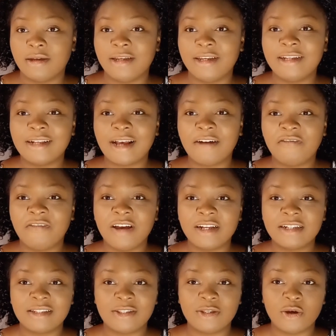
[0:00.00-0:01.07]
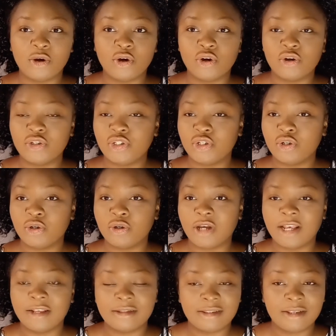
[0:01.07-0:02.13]
it affects your
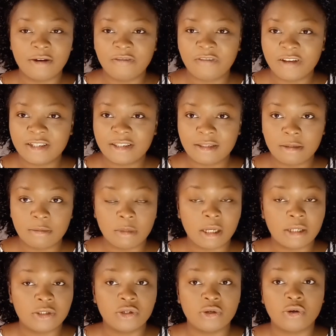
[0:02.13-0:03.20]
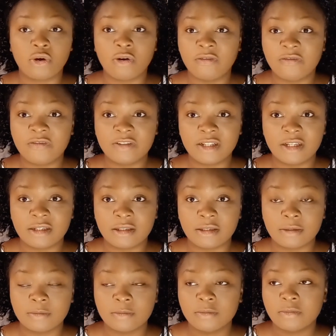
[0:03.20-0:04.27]
self-esteem and your confidence.